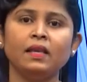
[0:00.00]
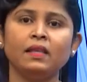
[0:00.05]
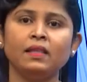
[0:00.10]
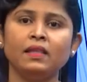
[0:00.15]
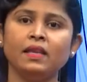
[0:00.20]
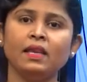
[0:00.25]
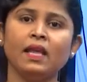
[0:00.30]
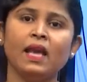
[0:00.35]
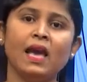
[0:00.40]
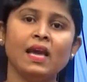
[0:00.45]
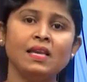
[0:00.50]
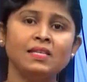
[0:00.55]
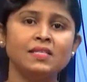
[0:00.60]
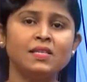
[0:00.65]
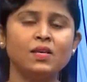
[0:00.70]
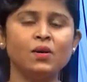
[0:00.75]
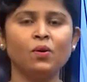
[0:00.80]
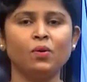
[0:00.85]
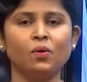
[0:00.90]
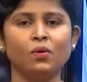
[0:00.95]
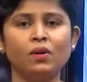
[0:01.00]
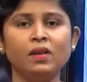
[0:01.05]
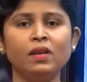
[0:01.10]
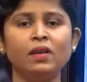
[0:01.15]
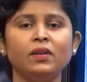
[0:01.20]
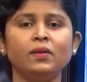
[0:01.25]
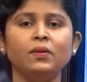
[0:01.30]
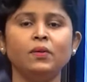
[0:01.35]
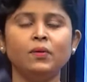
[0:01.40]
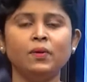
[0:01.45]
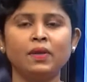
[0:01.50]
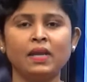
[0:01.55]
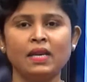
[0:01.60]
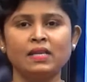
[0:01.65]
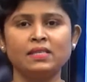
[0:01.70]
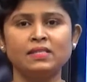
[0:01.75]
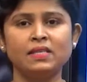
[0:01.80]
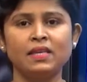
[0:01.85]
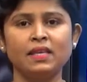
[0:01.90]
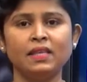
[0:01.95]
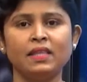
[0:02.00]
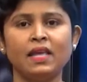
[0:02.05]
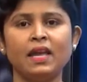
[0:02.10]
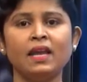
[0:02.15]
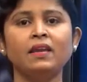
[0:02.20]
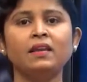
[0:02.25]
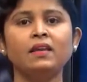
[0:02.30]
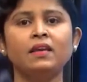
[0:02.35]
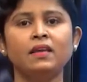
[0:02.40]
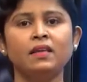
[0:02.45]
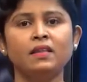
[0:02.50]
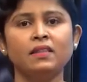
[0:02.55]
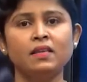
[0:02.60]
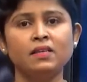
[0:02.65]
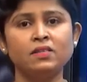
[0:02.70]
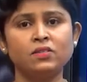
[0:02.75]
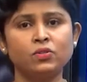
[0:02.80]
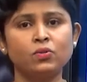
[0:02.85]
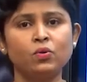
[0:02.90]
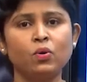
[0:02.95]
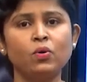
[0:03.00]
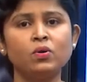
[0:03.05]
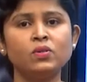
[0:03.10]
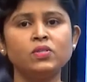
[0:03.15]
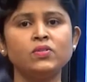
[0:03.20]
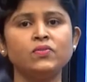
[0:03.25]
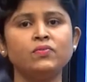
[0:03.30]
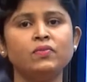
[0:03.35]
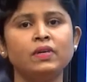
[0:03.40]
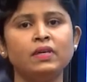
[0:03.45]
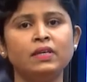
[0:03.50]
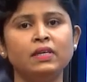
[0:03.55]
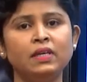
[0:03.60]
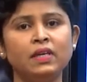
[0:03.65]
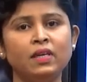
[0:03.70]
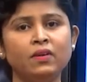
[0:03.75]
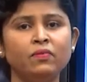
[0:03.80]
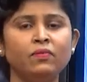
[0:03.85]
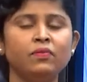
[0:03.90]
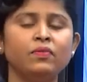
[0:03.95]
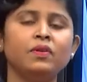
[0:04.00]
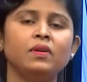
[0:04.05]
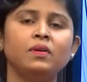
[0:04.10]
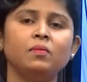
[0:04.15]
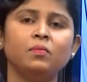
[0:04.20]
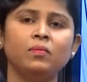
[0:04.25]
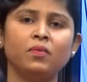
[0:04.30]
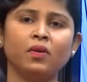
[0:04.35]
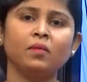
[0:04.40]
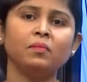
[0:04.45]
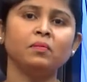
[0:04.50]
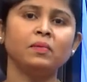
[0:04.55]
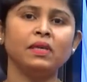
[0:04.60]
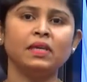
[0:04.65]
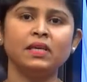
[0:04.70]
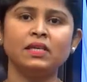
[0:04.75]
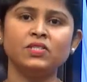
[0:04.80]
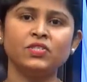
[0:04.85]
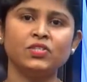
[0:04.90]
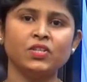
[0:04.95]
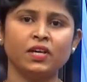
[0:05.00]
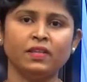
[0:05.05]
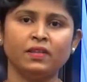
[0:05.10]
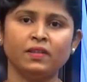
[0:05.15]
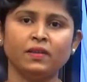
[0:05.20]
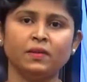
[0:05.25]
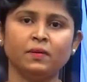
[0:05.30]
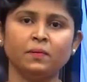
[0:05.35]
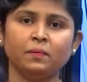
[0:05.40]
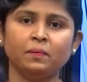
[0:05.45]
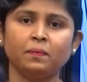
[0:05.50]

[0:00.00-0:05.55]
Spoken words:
Then as a whole you can say that the stones were different from each other.